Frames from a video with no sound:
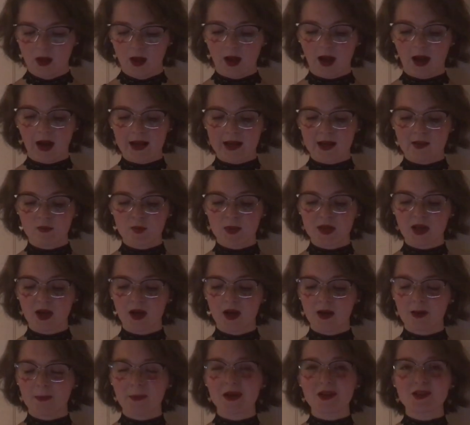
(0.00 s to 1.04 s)
I have
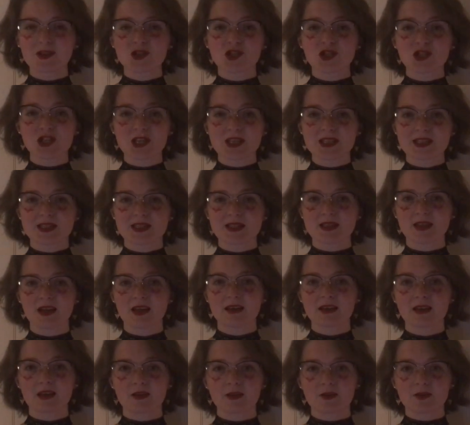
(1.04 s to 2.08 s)
become just
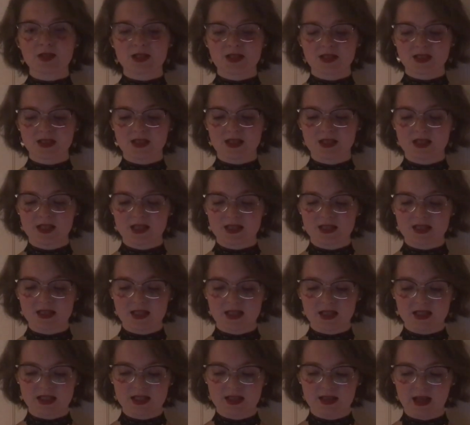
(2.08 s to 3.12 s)
another
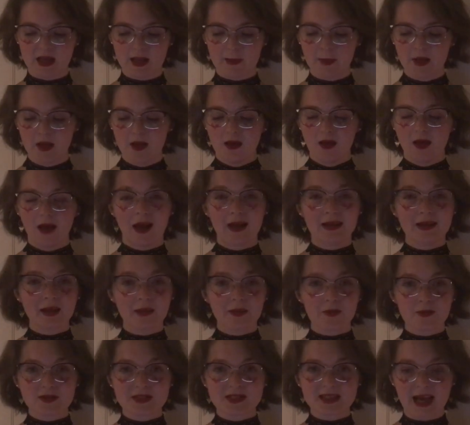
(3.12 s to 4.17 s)
statistic to them,
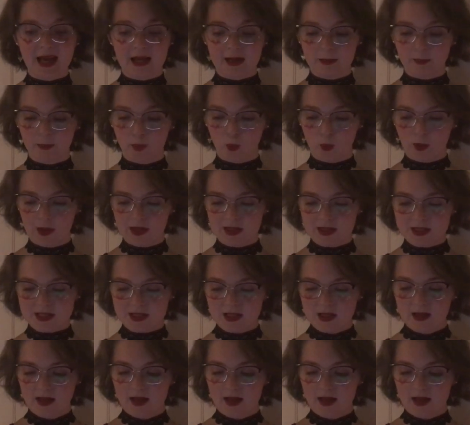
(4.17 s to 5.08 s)
another data point,